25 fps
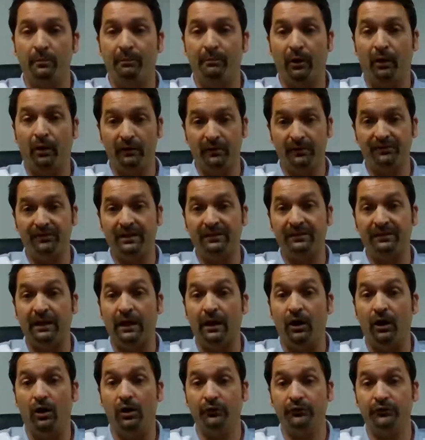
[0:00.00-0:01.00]
part of the thing
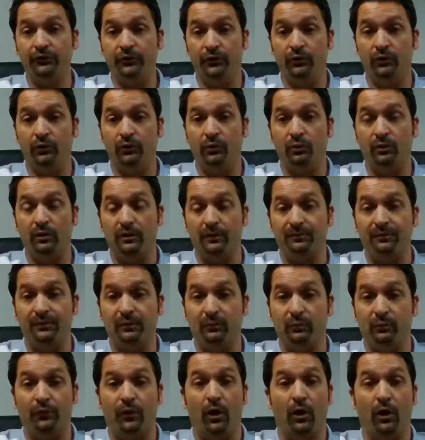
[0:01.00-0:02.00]
that I'll do with